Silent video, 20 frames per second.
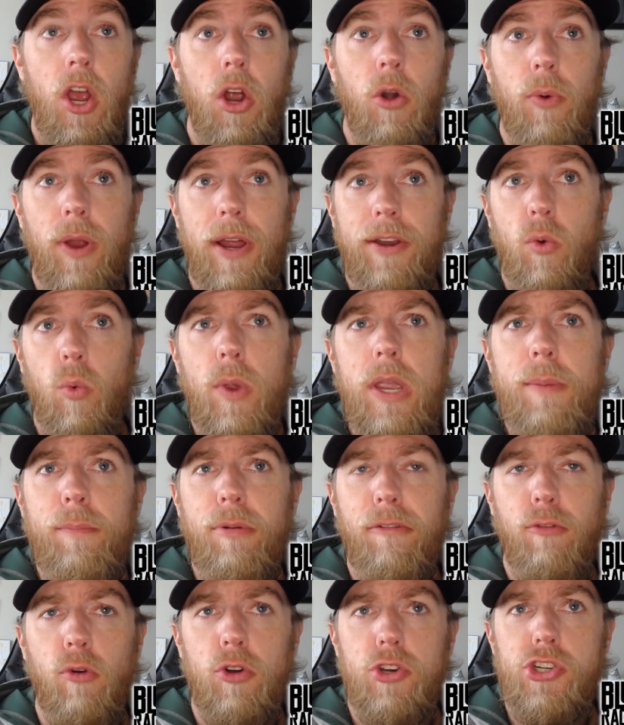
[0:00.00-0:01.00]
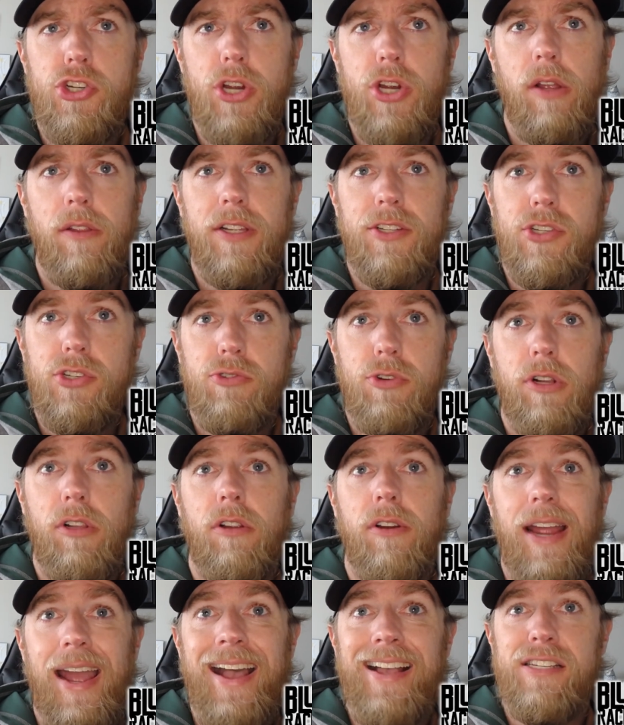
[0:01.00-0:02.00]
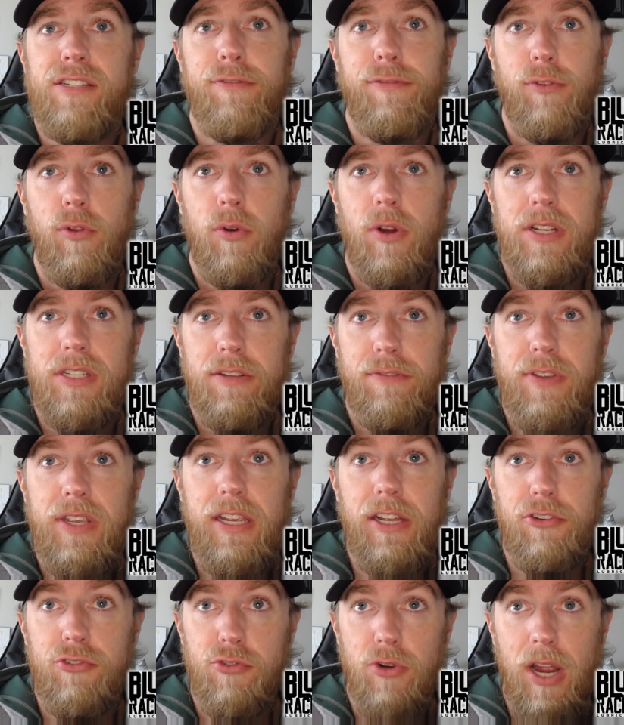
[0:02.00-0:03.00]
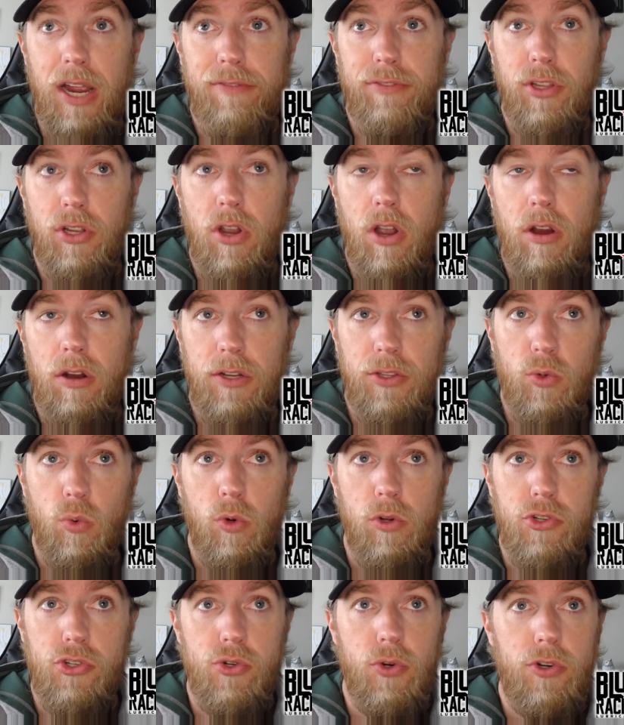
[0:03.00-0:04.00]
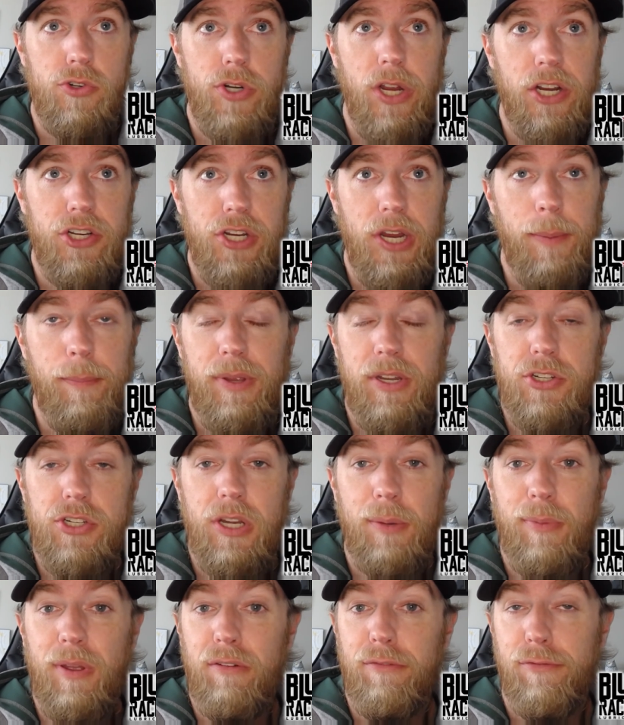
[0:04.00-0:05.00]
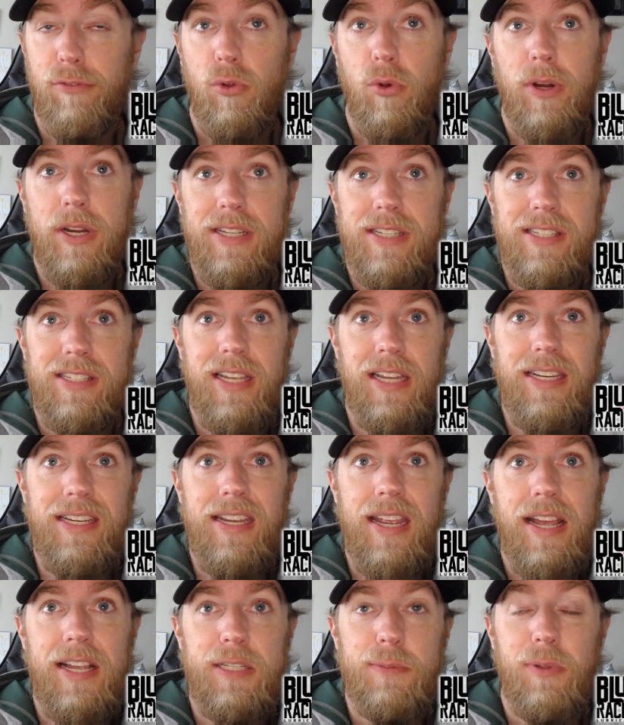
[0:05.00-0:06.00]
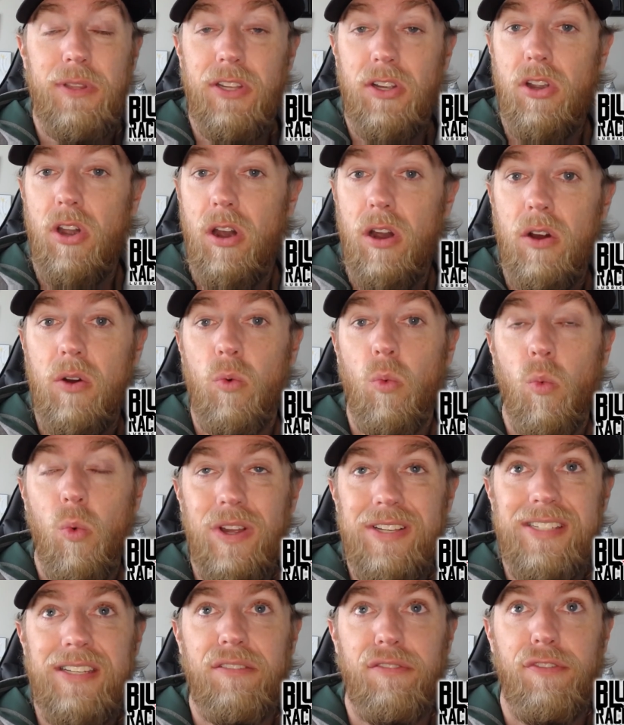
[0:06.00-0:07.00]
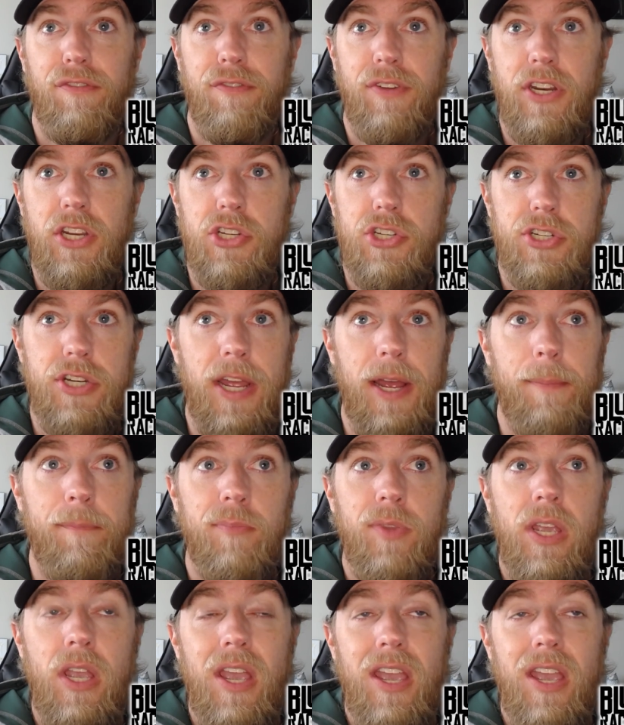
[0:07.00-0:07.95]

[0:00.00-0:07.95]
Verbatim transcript: Around a week before Charlotte, Strickler asked Flores if he could drive the car at the World Short Track Championship, and Flores said yes, but the car wasn't finished yet.